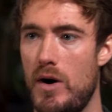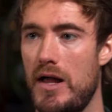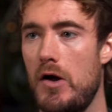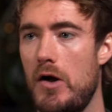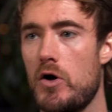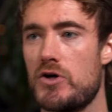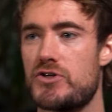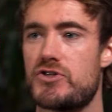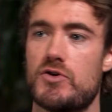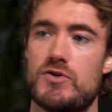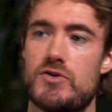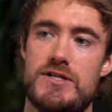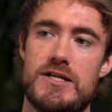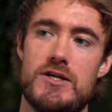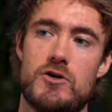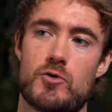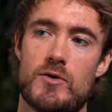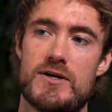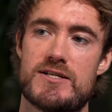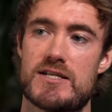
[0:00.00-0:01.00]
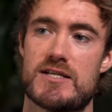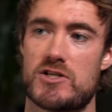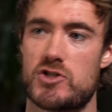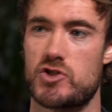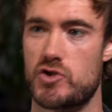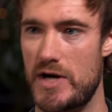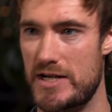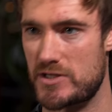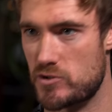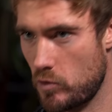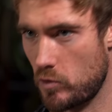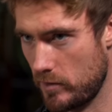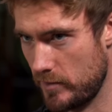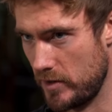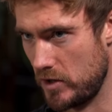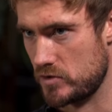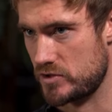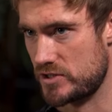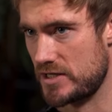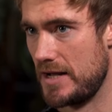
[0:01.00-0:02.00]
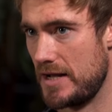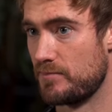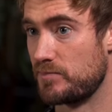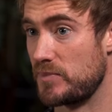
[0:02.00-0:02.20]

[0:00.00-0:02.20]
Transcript: while also decreasing stress hormones